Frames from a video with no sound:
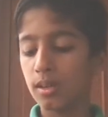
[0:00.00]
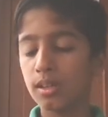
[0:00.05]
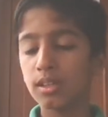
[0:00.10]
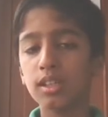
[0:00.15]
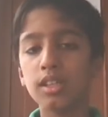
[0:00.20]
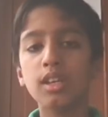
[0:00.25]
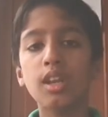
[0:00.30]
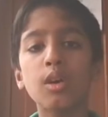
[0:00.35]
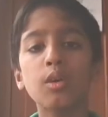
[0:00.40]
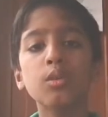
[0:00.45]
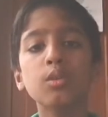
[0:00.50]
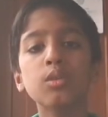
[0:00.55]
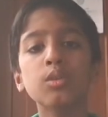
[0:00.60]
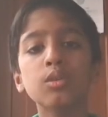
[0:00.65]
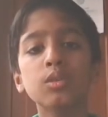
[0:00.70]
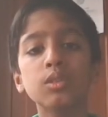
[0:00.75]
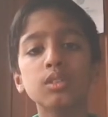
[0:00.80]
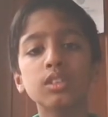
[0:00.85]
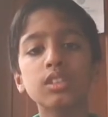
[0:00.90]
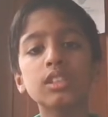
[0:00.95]
Now
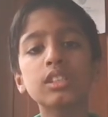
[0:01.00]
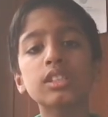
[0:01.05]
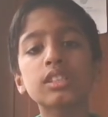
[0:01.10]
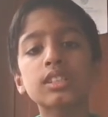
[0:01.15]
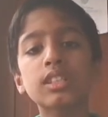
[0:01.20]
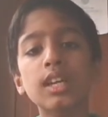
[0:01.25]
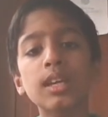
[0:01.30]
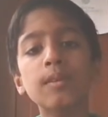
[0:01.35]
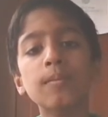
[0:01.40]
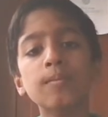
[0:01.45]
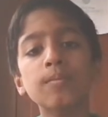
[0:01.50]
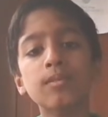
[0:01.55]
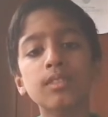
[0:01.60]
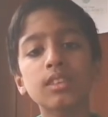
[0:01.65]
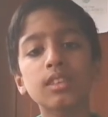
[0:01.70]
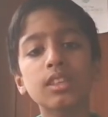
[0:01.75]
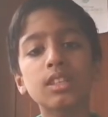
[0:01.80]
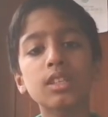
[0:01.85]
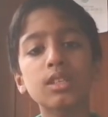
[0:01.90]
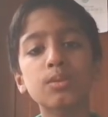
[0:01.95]
this time
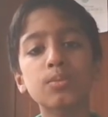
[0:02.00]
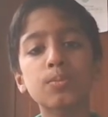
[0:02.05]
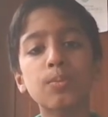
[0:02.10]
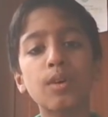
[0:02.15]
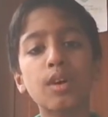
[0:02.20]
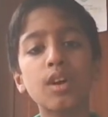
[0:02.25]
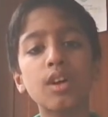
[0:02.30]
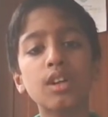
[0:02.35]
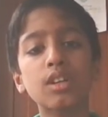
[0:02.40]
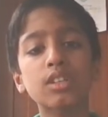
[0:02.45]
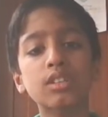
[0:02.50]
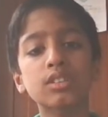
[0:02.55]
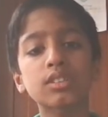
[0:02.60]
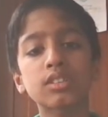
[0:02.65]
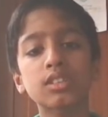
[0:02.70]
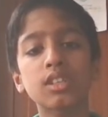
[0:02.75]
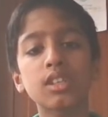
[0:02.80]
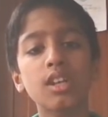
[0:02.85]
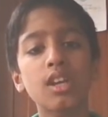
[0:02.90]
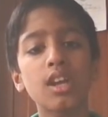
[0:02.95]
these
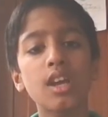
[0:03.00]
parts